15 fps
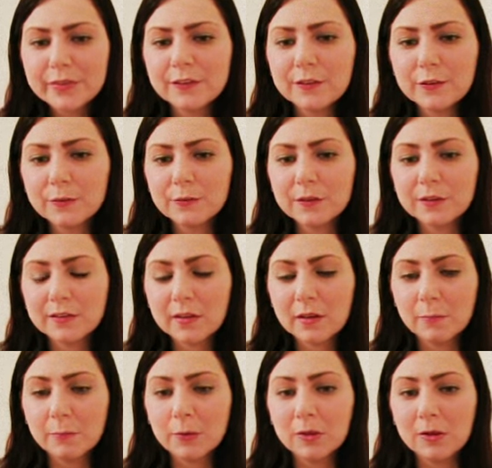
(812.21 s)
So for
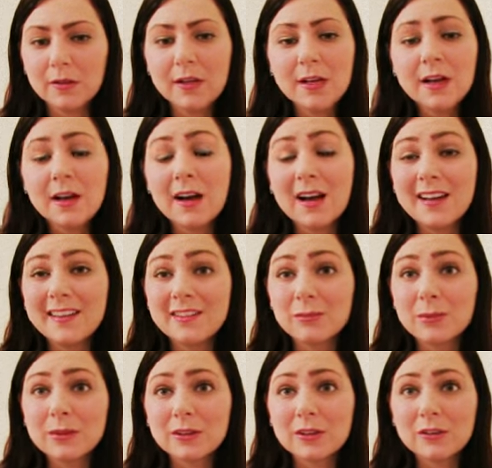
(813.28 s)
example, I have
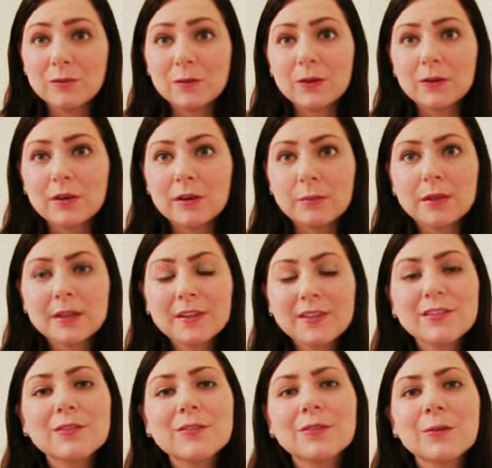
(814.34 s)
been looking for a red
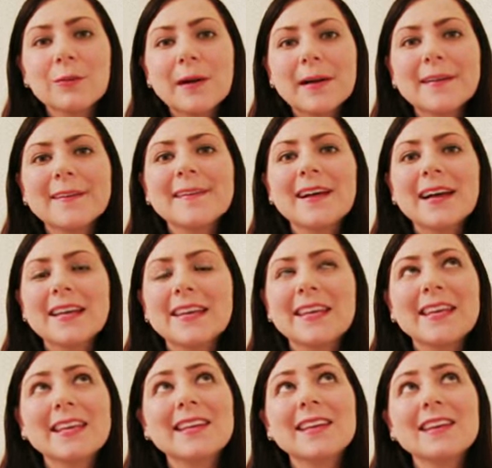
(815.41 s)
blazer for a while.
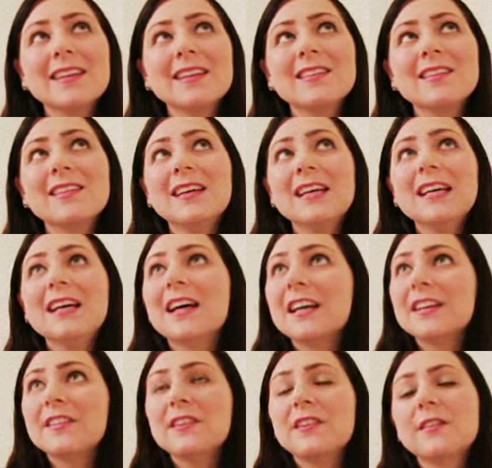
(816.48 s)

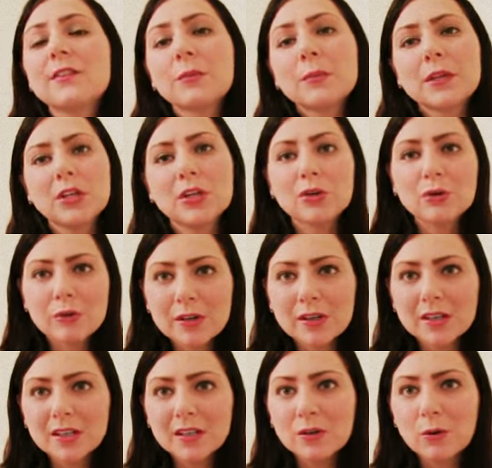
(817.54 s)
I see so many
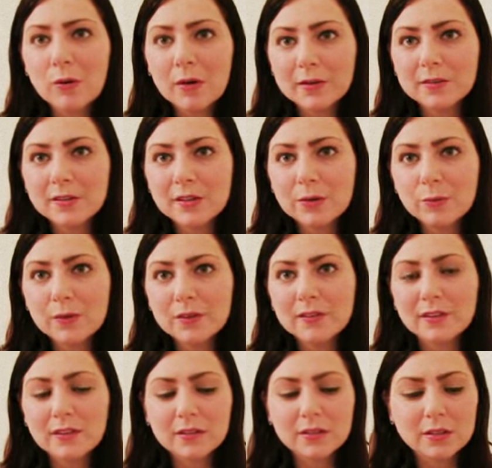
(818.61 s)
great quality
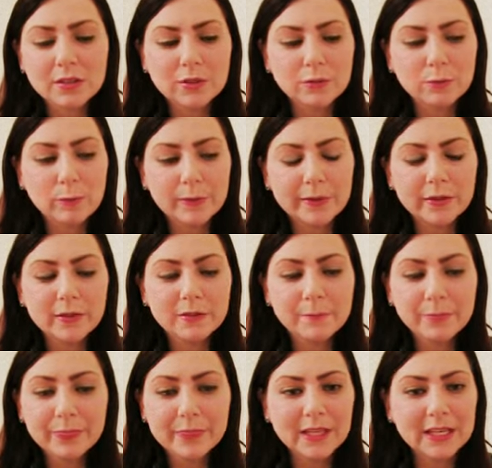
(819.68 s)
ones at like Goodwill
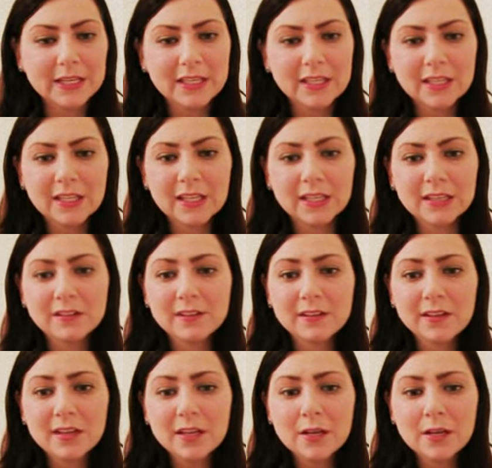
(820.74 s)
that I can't